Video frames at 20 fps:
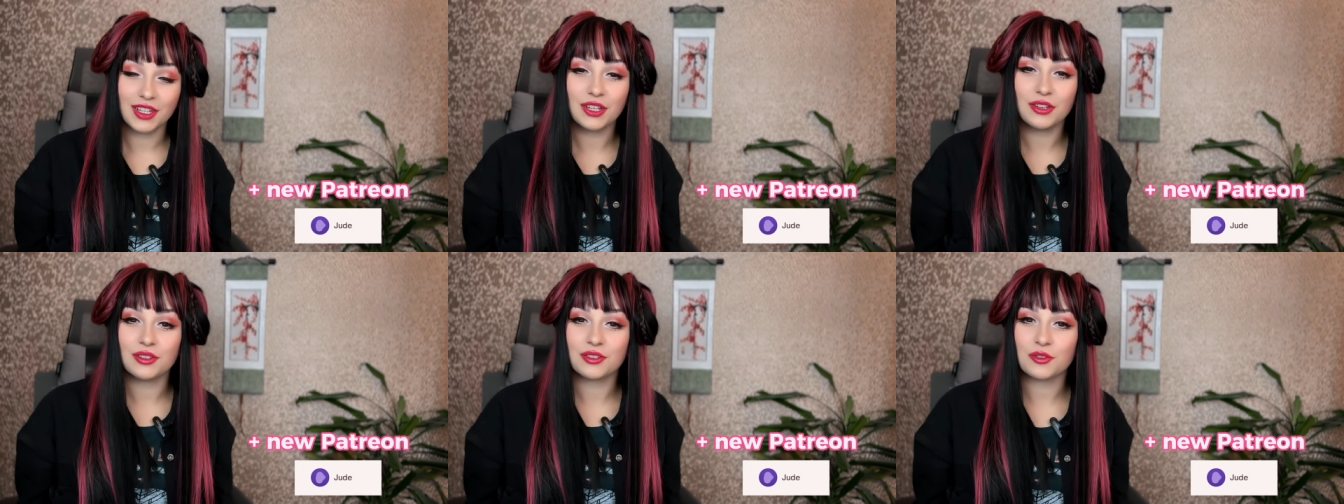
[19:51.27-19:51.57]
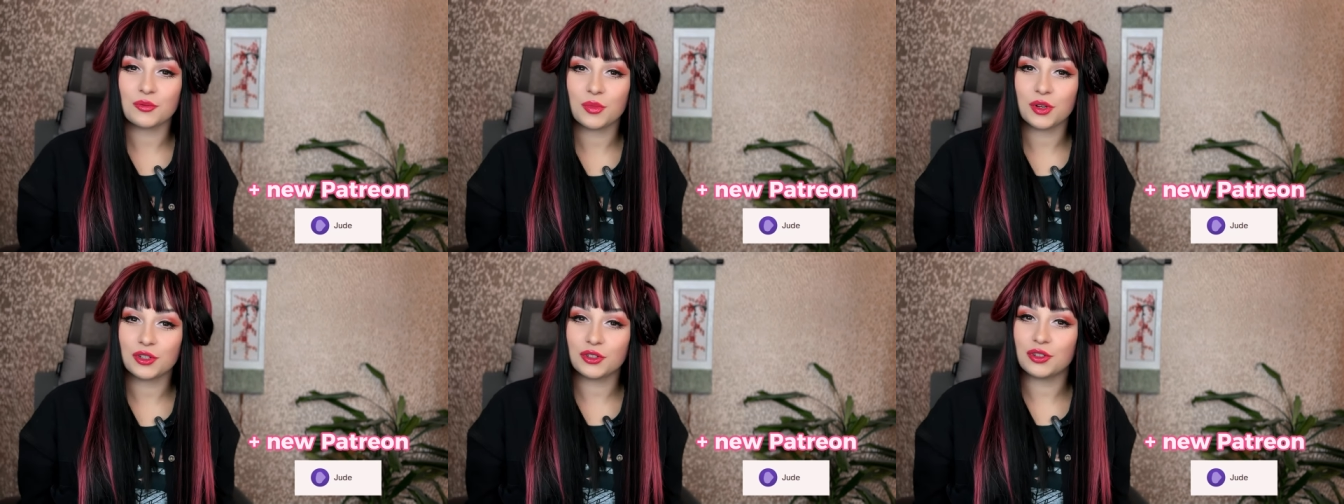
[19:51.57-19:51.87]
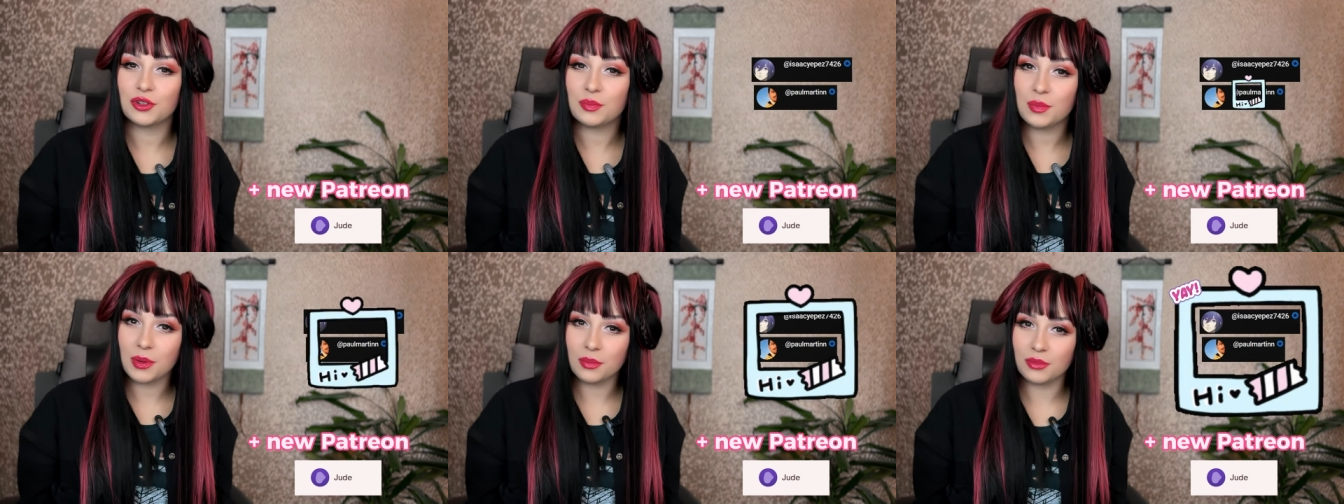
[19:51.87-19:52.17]
Thank you so
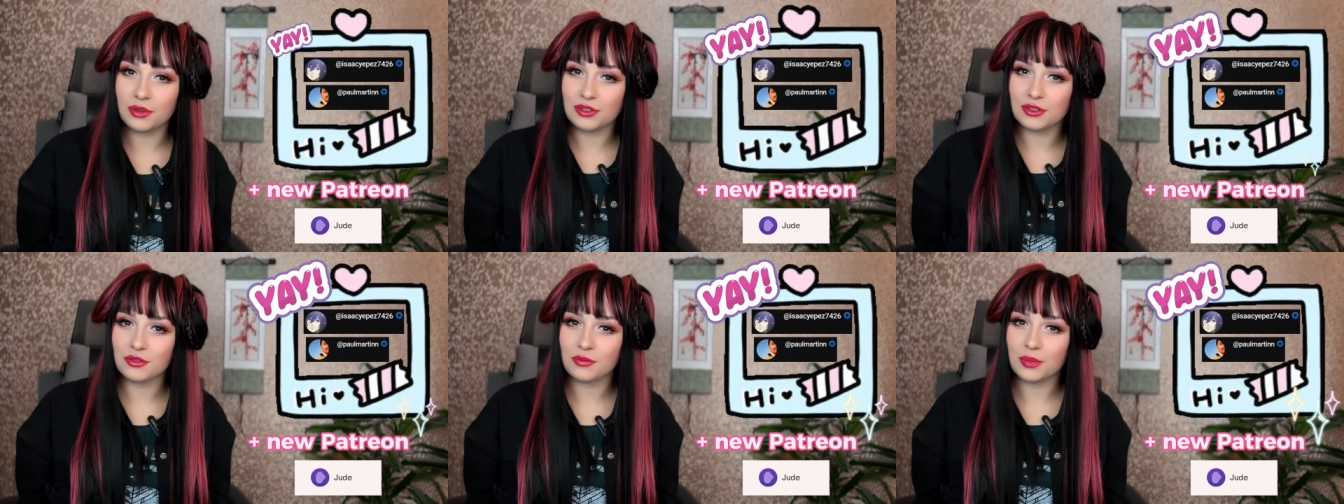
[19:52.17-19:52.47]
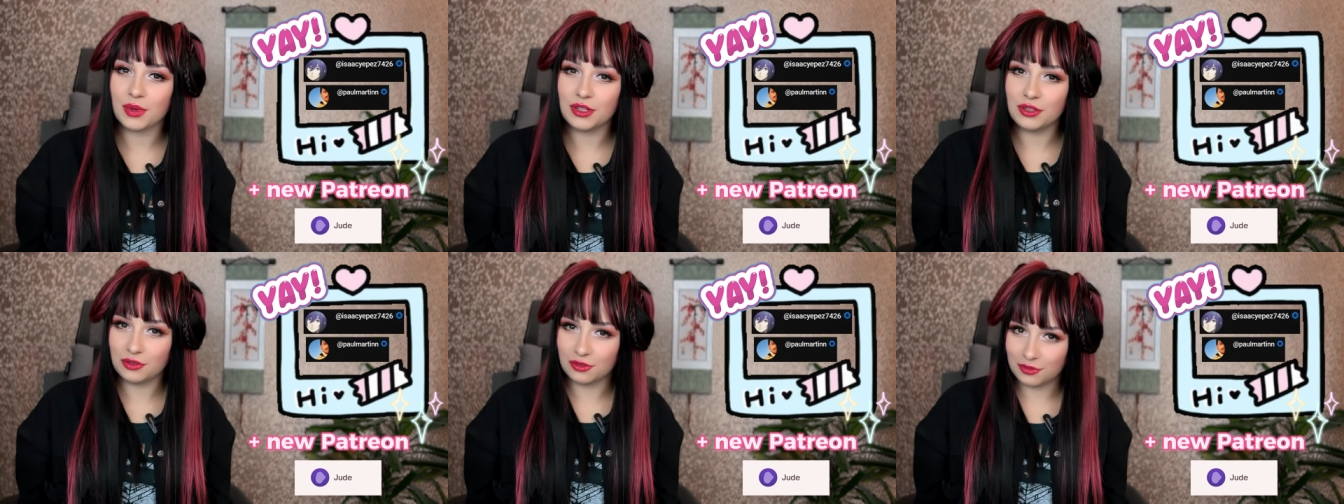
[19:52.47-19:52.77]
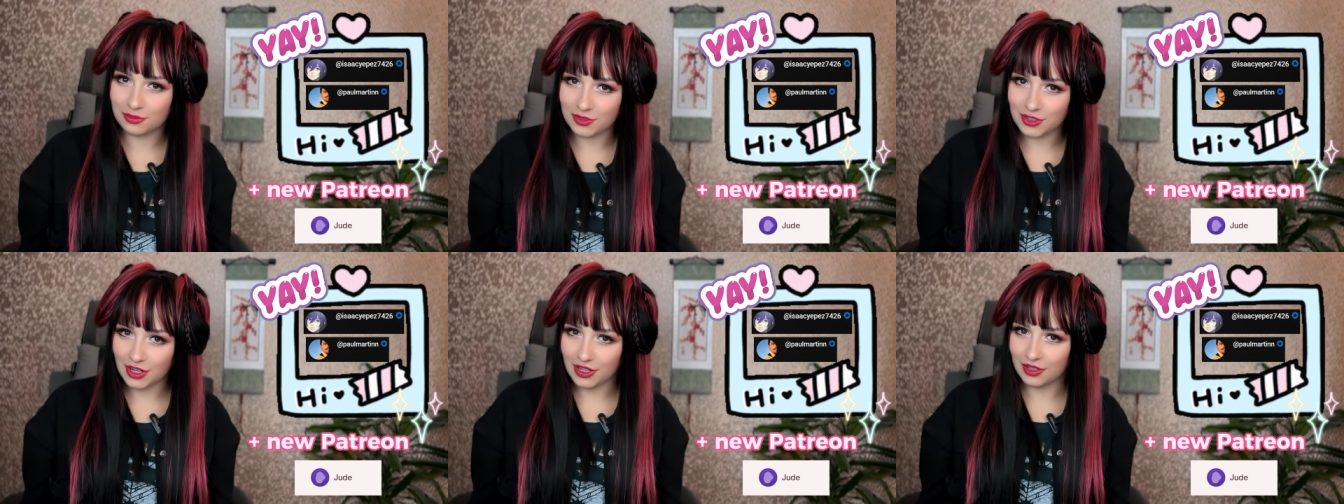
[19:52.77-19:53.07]
much to the members of my
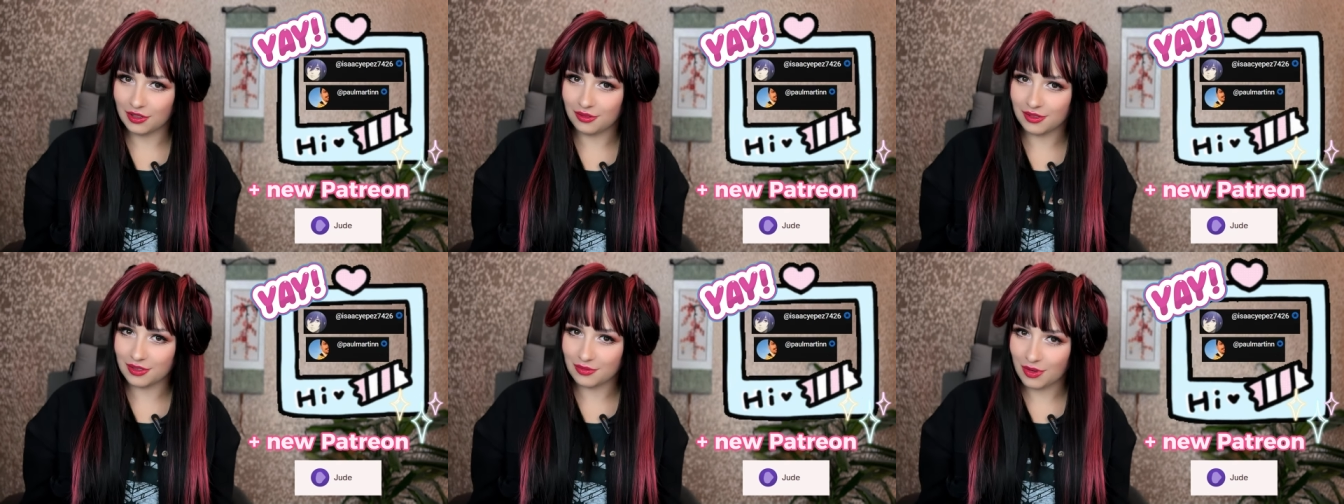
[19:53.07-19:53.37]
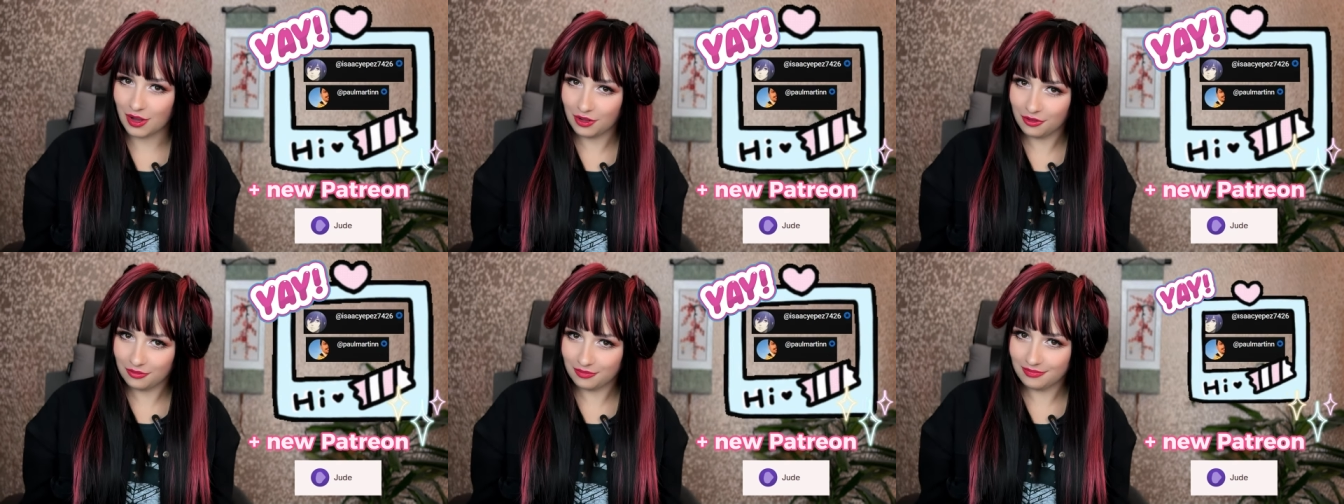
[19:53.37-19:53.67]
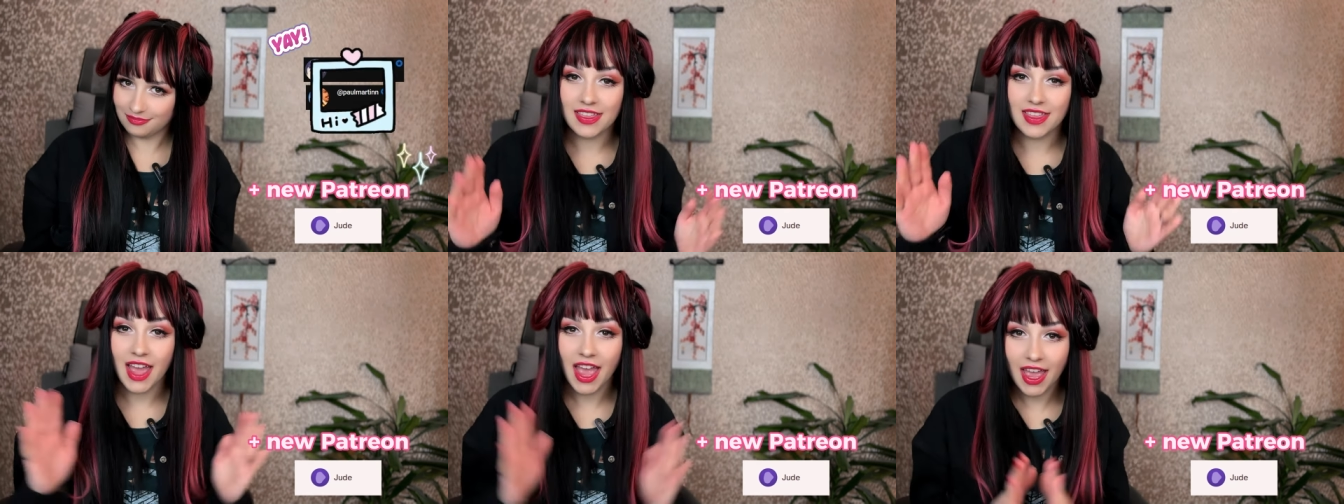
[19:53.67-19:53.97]
YouTube channel as
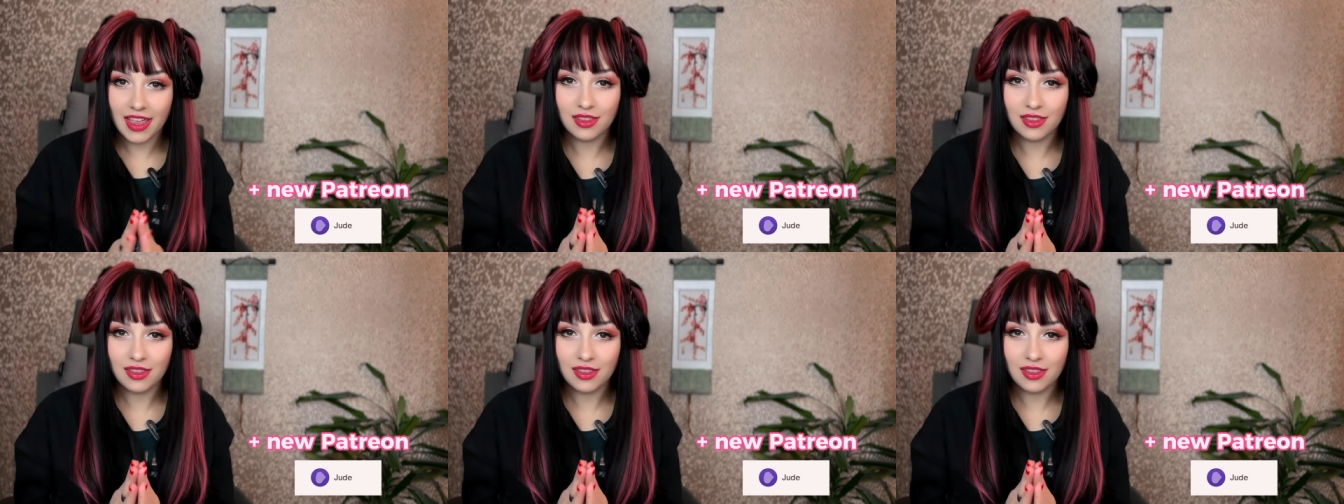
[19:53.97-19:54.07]
well and